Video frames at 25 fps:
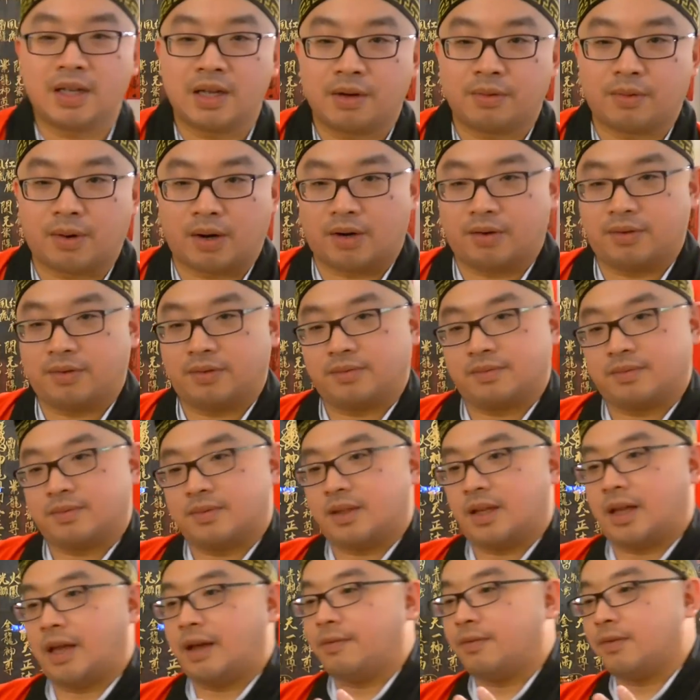Well,
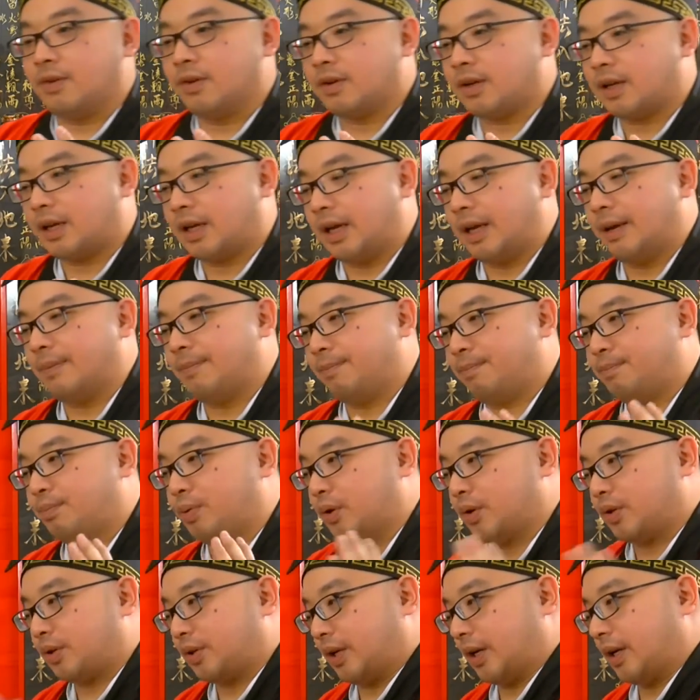if you keep
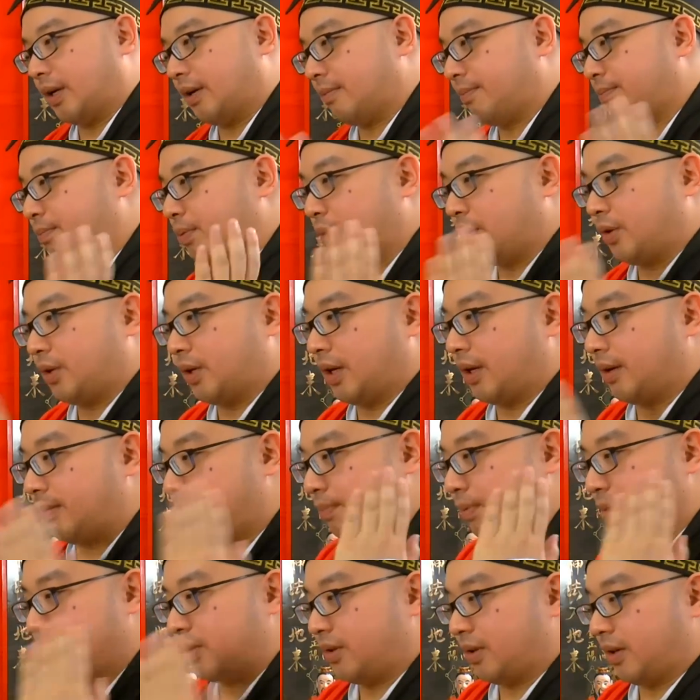pushing
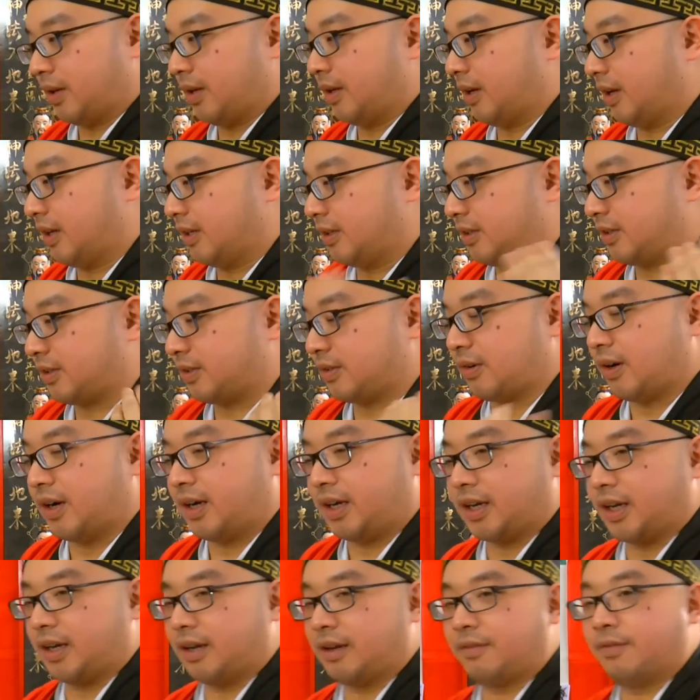and
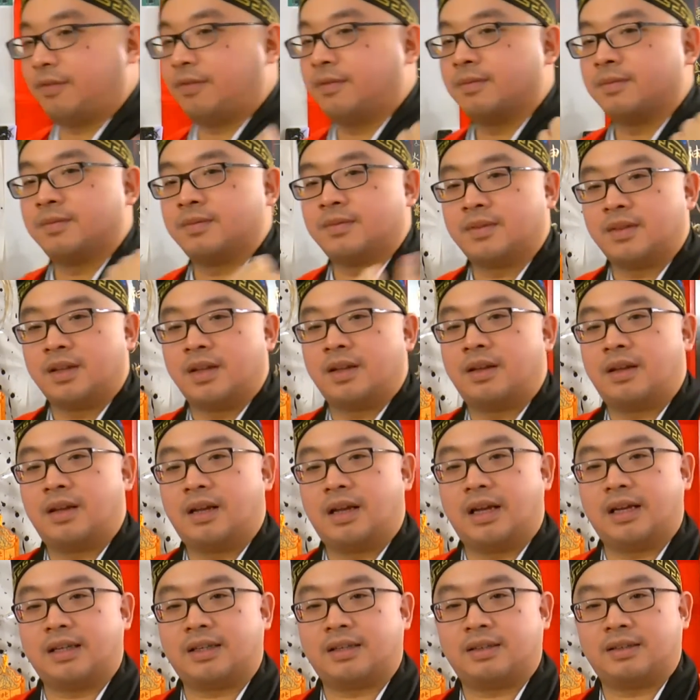striking,
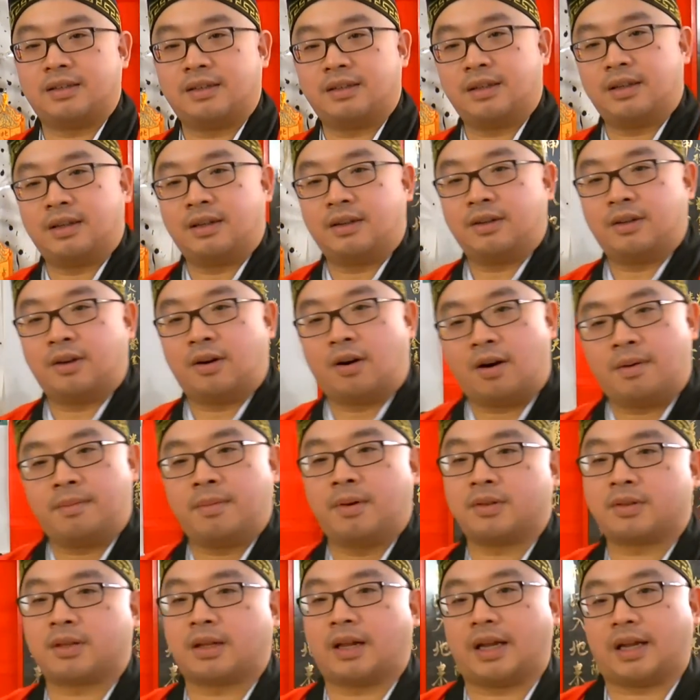it's
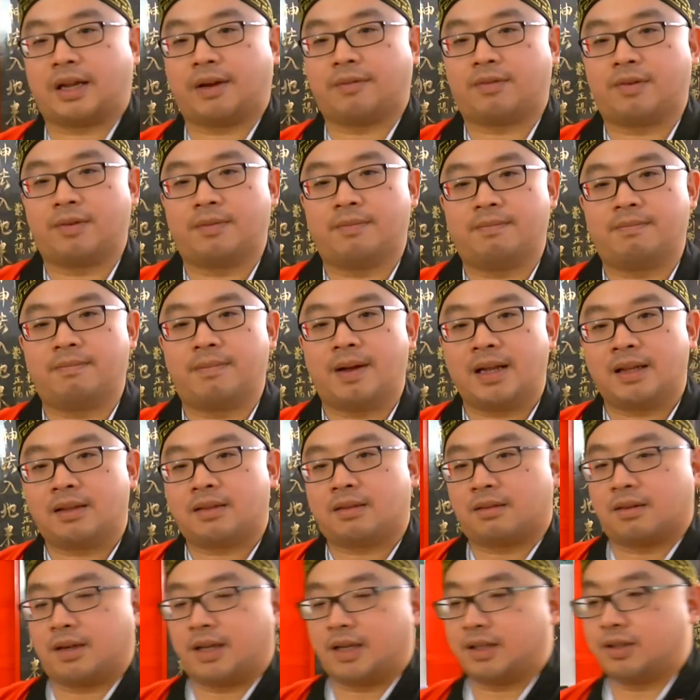almost like if you
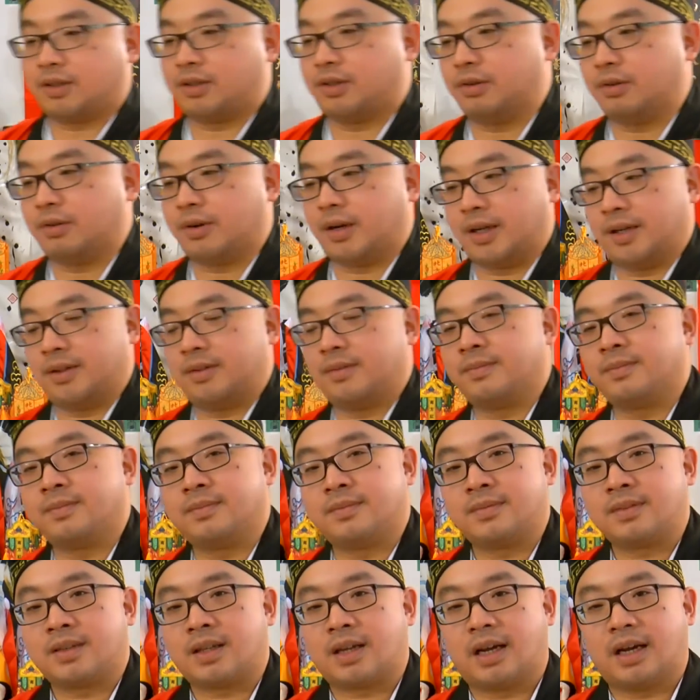mentally do it,
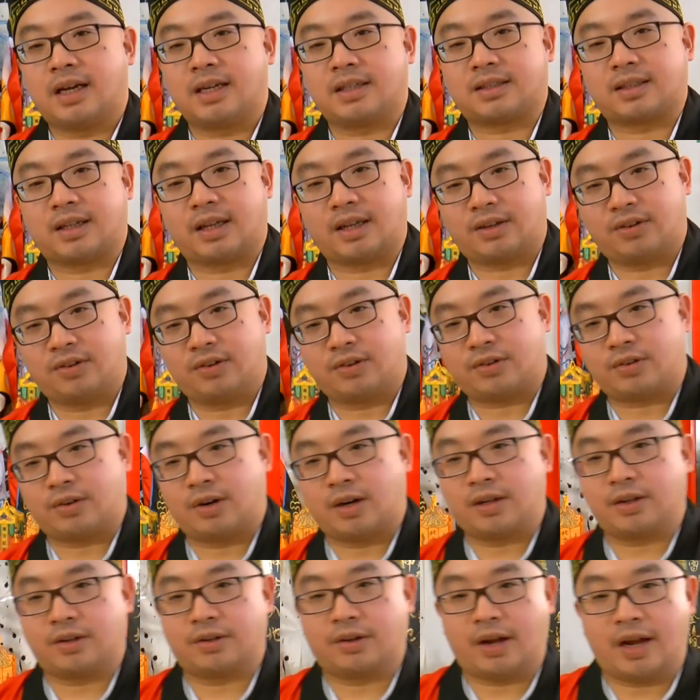it's like you're
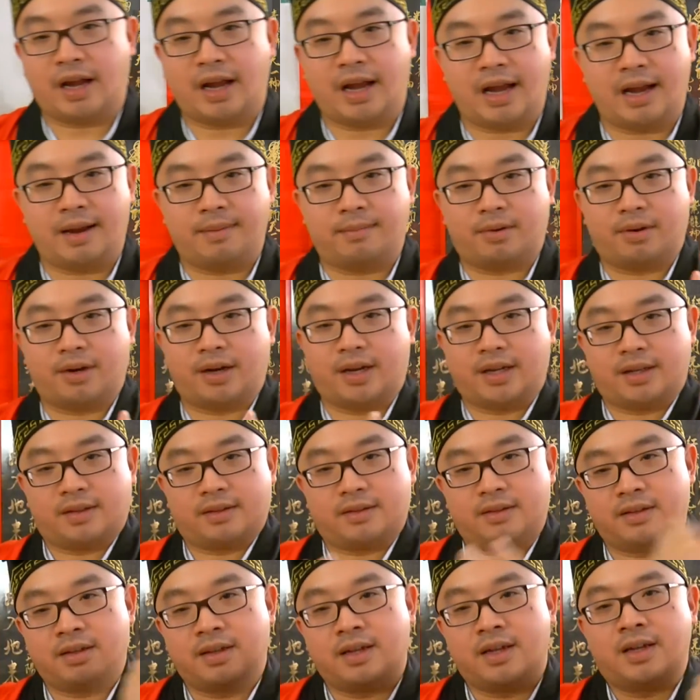trying to hammer
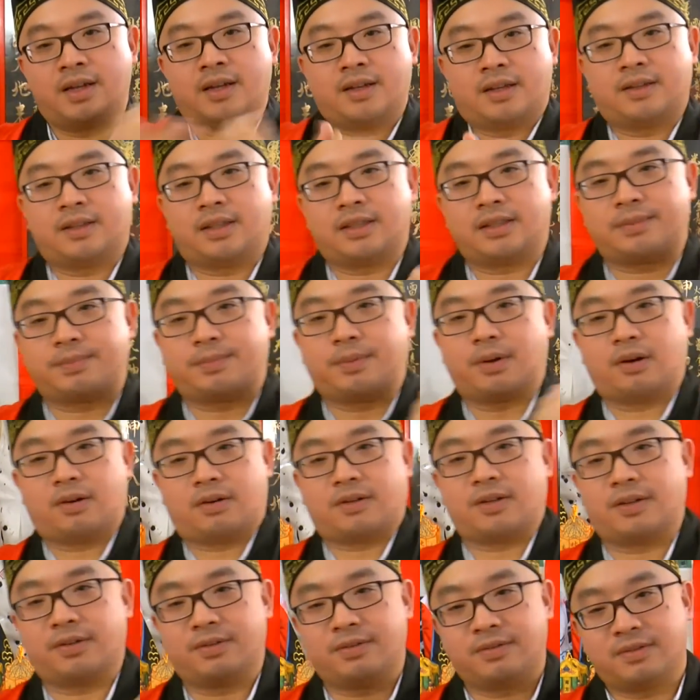in this
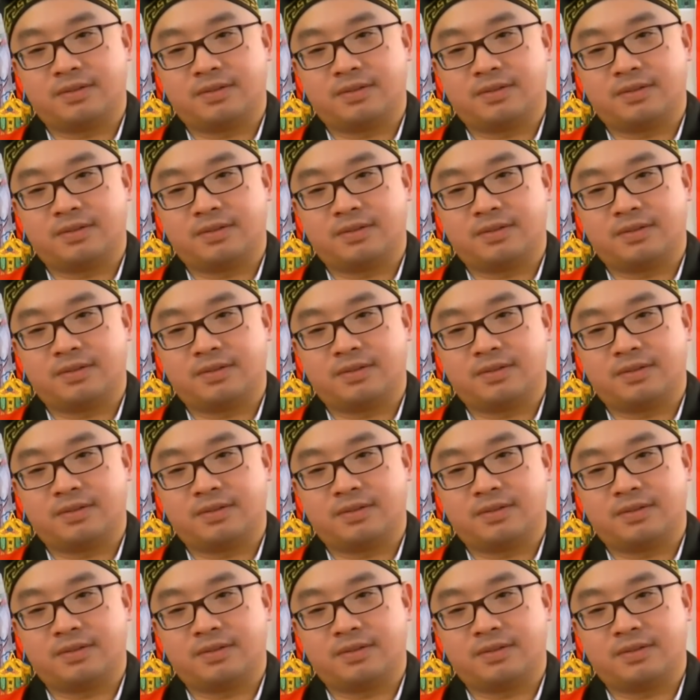book